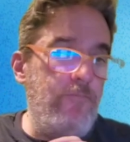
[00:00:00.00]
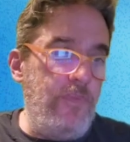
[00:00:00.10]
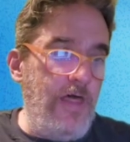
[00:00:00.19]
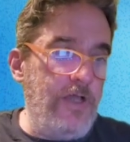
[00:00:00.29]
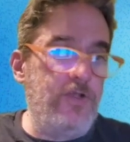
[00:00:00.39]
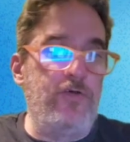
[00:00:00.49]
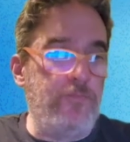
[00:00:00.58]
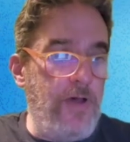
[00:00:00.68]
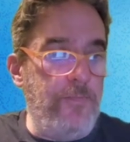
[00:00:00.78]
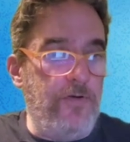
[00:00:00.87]
That's
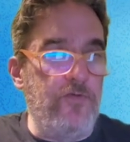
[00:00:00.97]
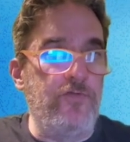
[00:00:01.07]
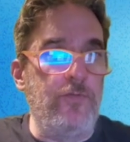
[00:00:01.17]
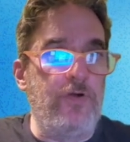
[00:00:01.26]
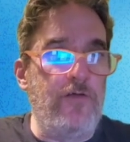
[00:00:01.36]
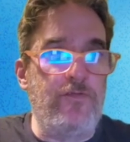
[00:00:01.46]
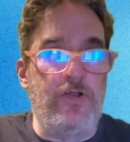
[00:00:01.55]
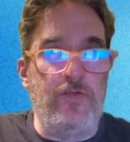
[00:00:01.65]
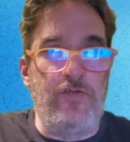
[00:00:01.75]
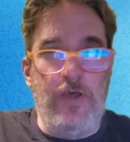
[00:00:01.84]
just my personal
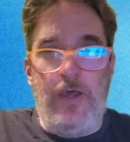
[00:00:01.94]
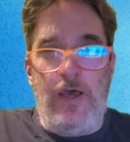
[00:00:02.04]
preference.